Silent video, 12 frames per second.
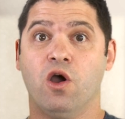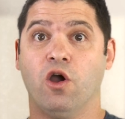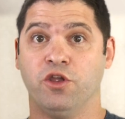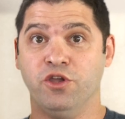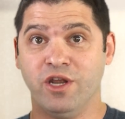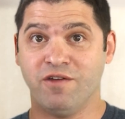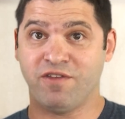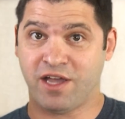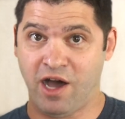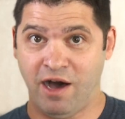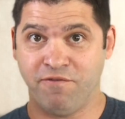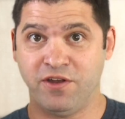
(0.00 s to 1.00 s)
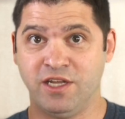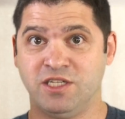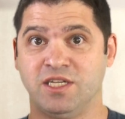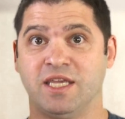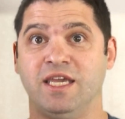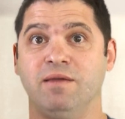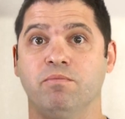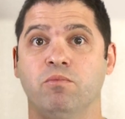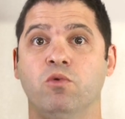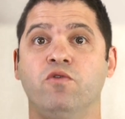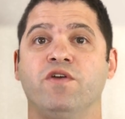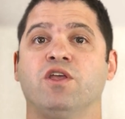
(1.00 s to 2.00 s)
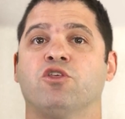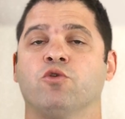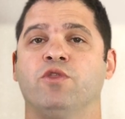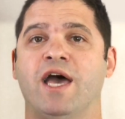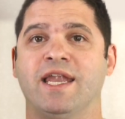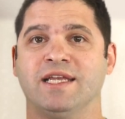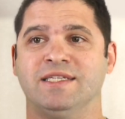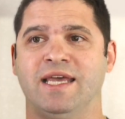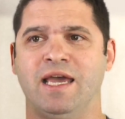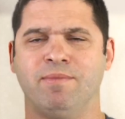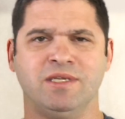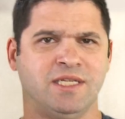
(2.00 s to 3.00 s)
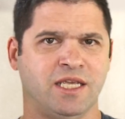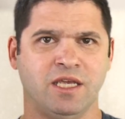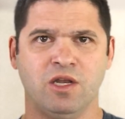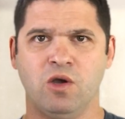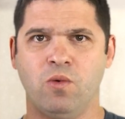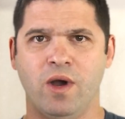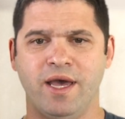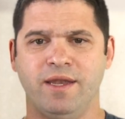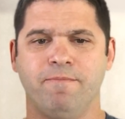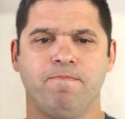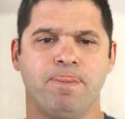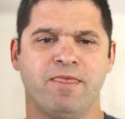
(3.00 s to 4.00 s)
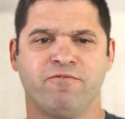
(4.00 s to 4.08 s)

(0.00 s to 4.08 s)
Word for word: are you going to have the confidence to keep moving through that exam and say, you know what,